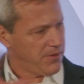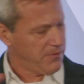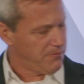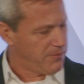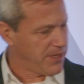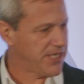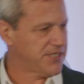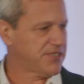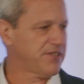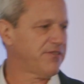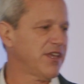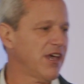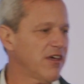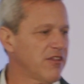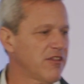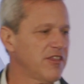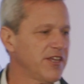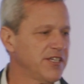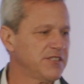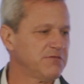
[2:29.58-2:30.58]
because of the
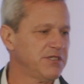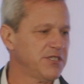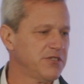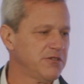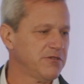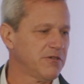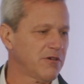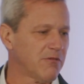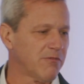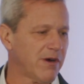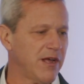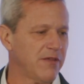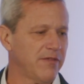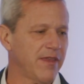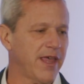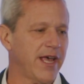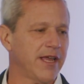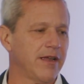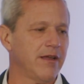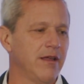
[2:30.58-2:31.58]
other things we do around
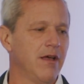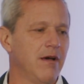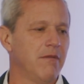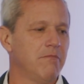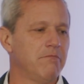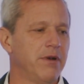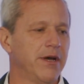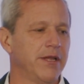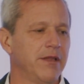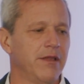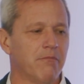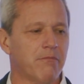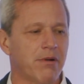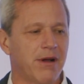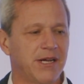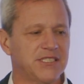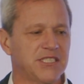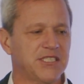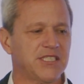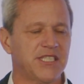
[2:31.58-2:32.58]
that. But
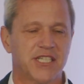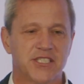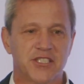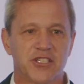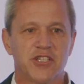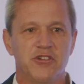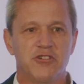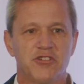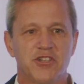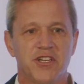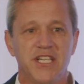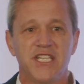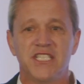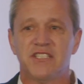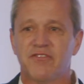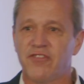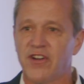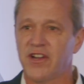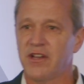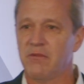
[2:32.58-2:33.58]
process execution is
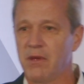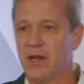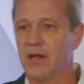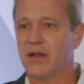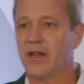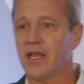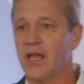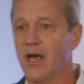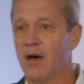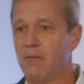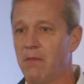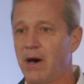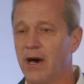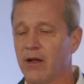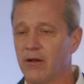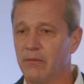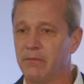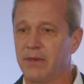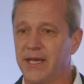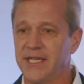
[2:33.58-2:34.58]
fundamentally a
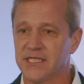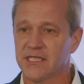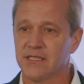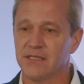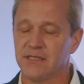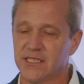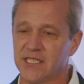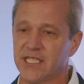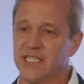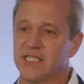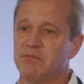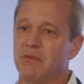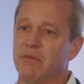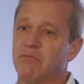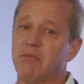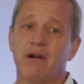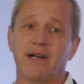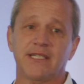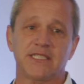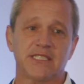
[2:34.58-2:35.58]
model-based assessment
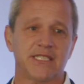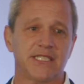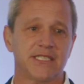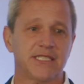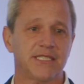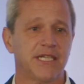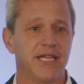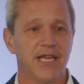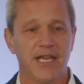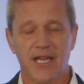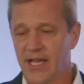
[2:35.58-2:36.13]
process.